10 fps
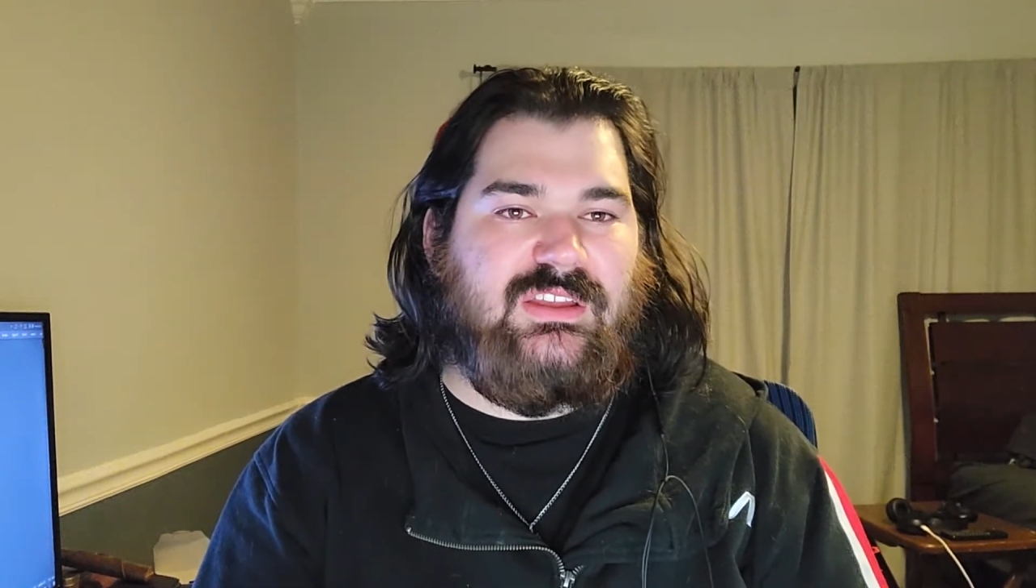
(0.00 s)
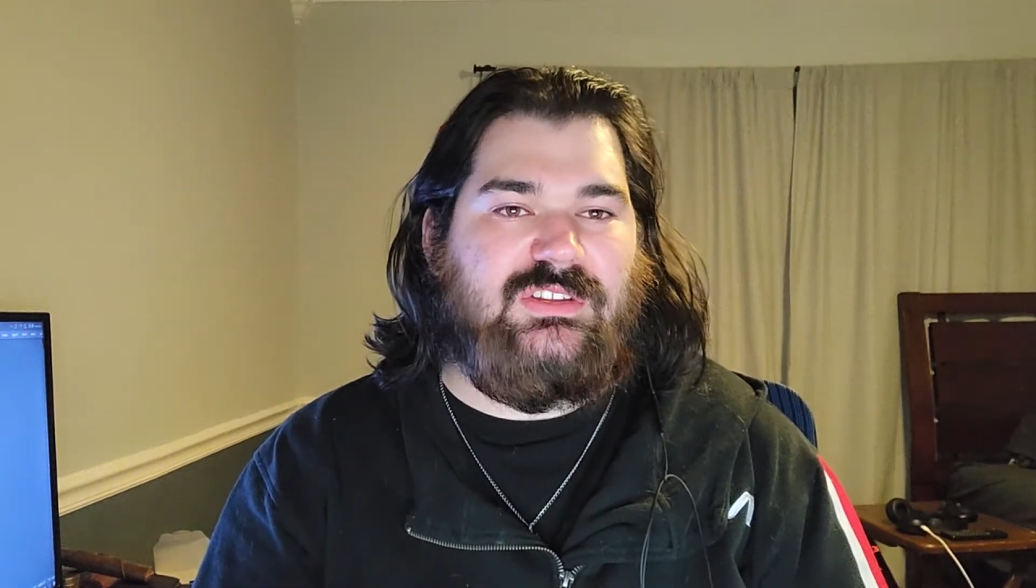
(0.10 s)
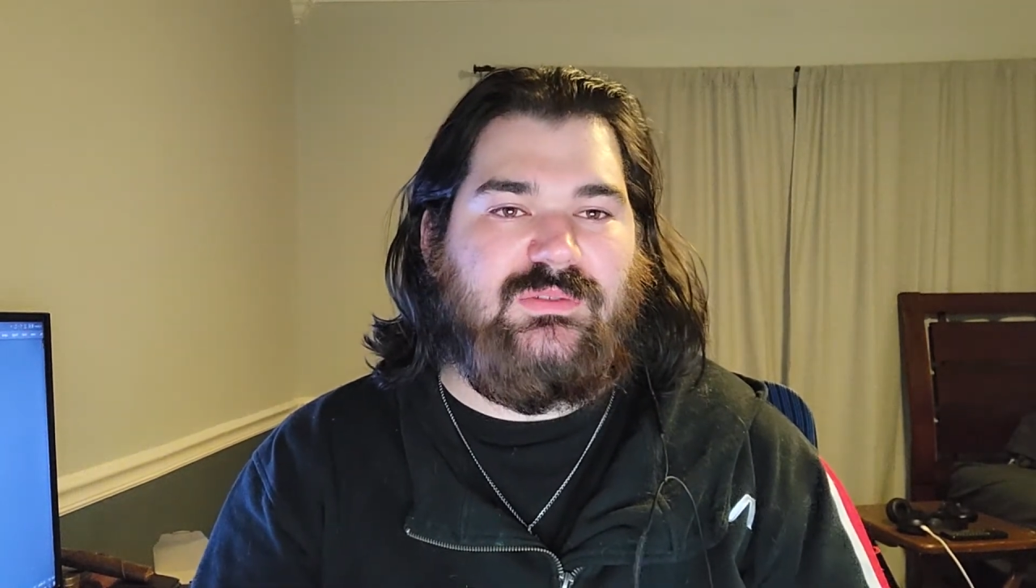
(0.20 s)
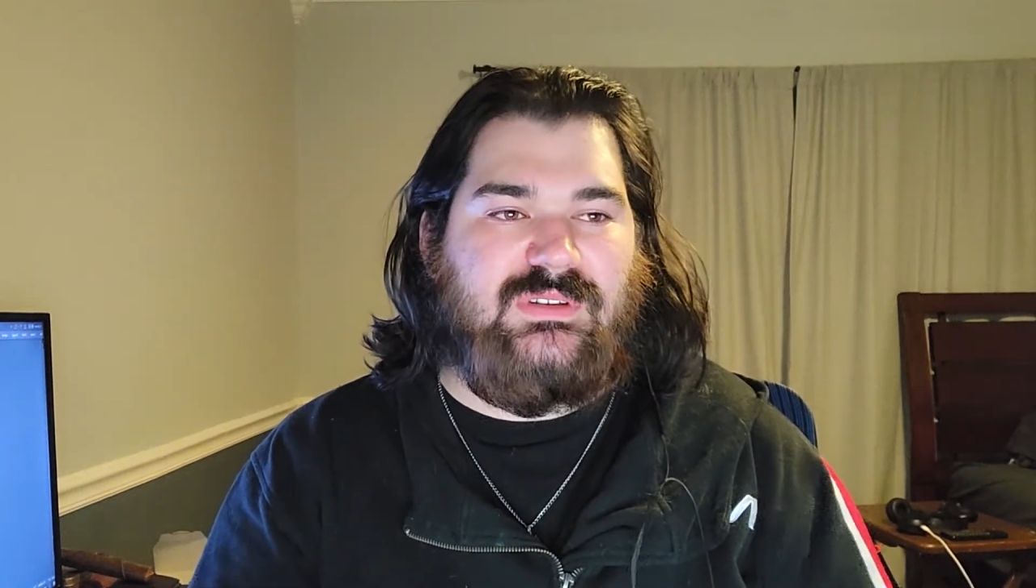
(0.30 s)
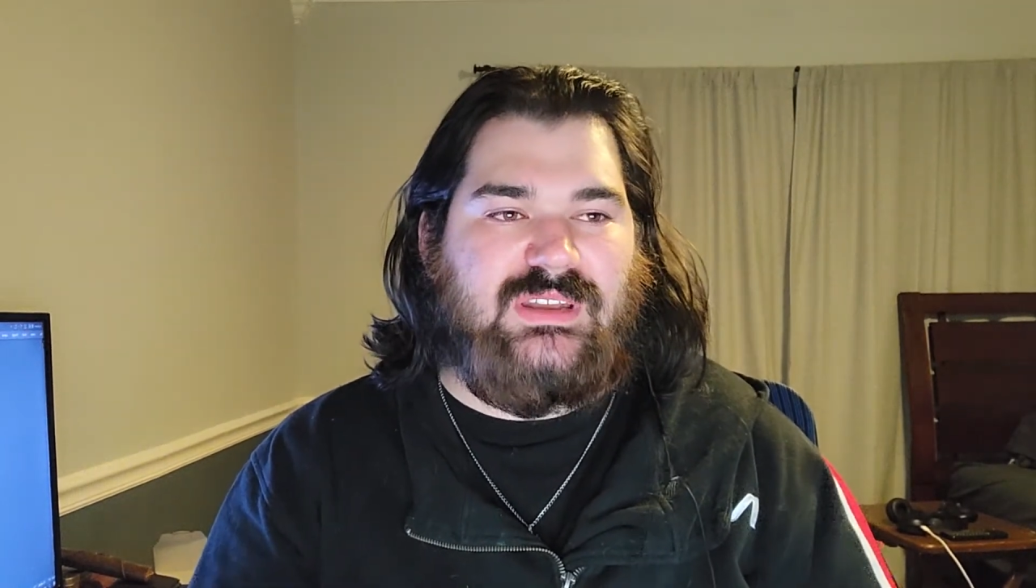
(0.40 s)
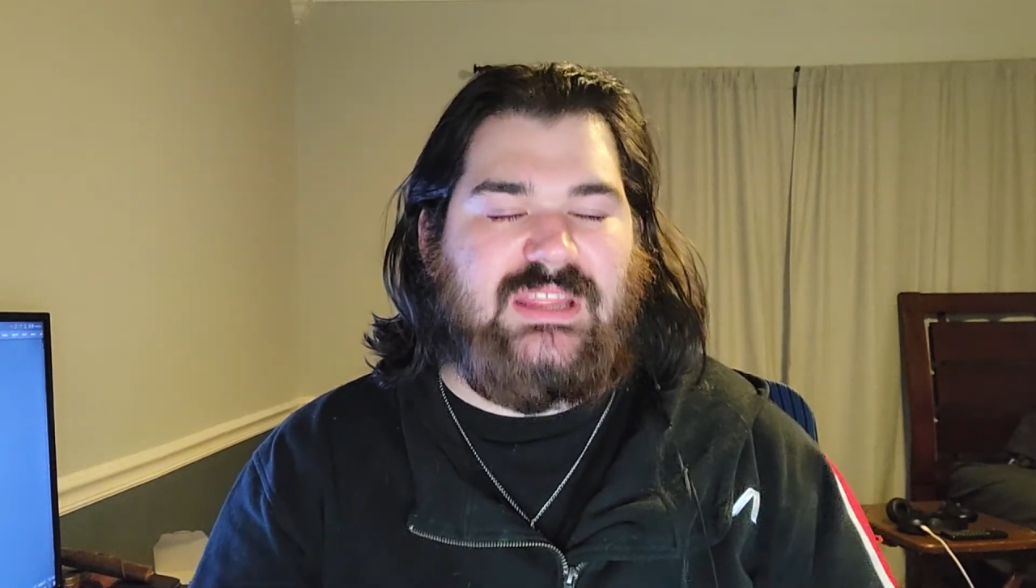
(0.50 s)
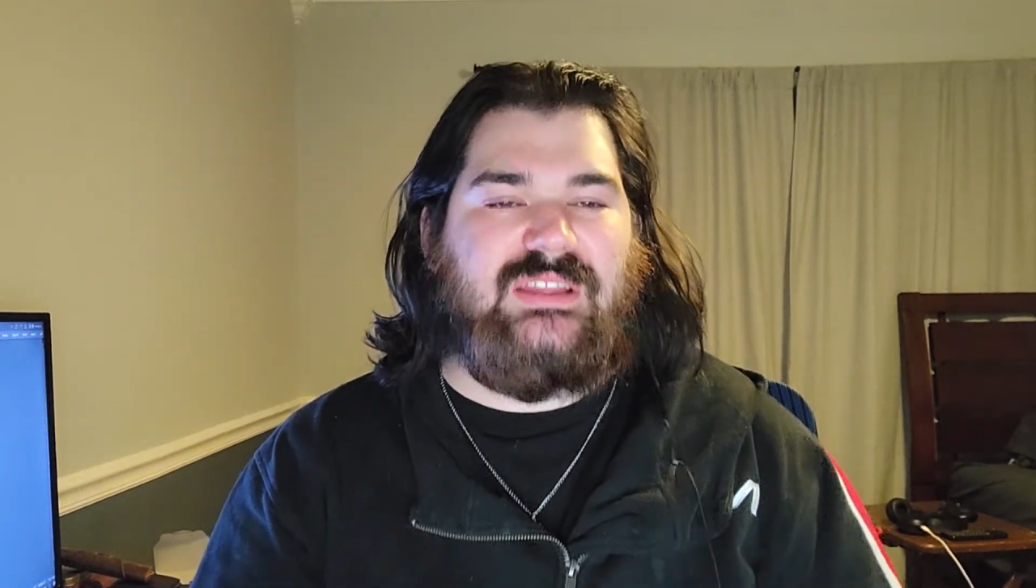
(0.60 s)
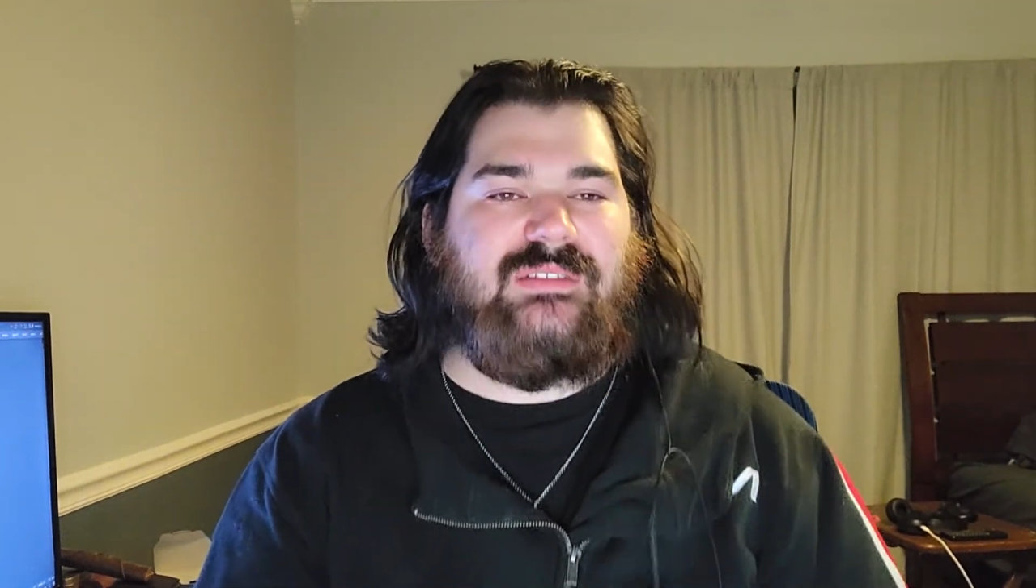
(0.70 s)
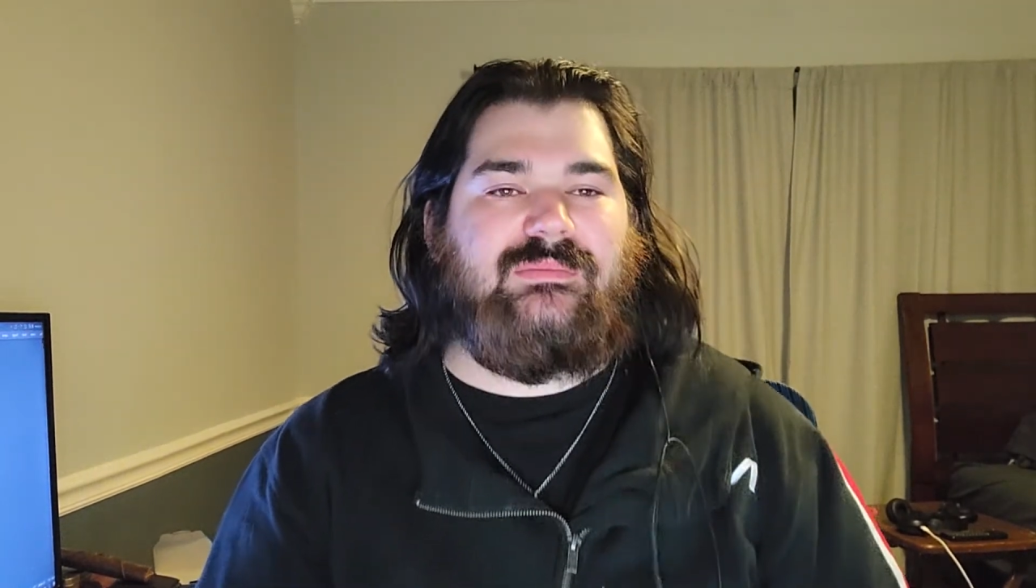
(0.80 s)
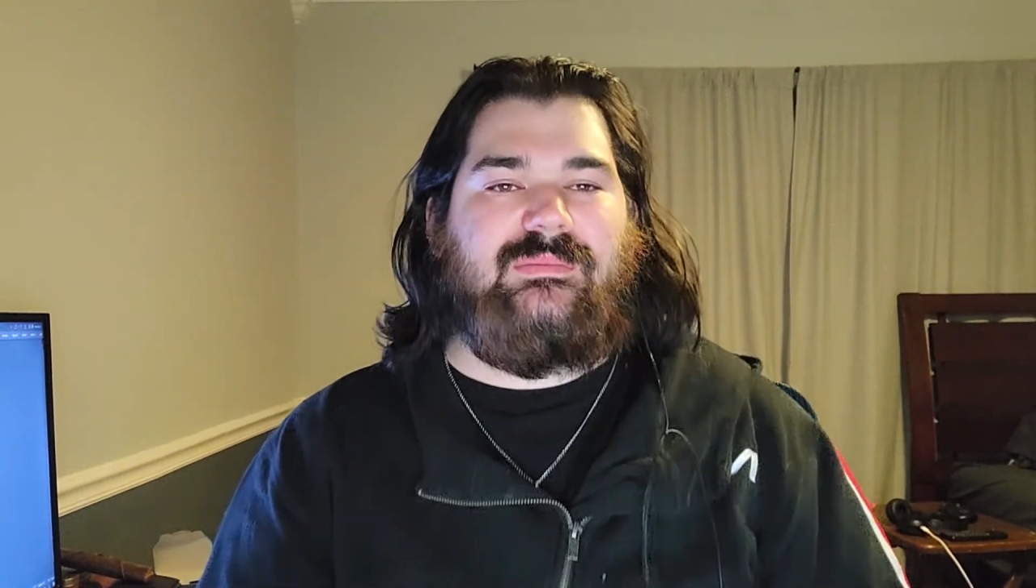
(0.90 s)

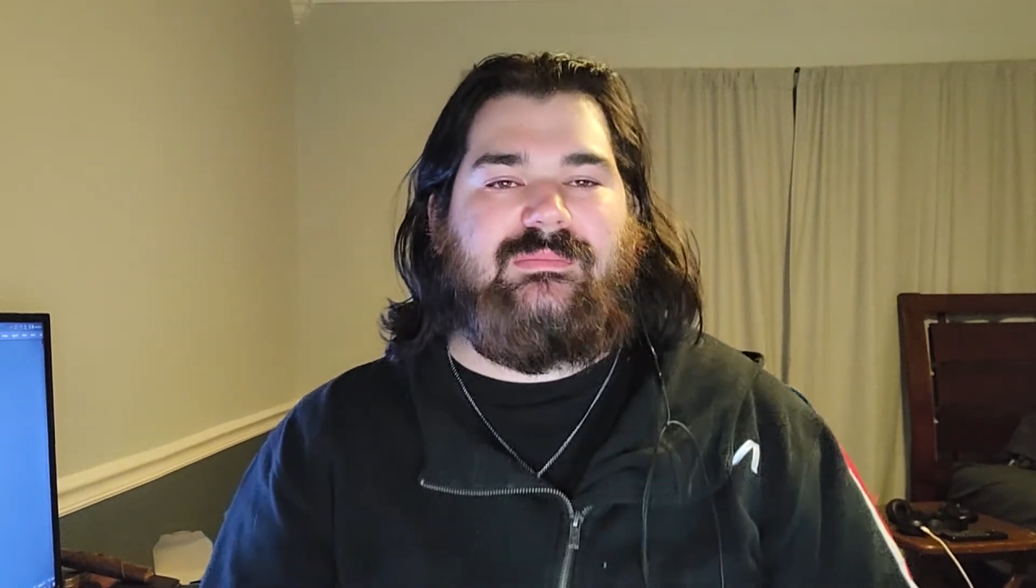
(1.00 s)
unique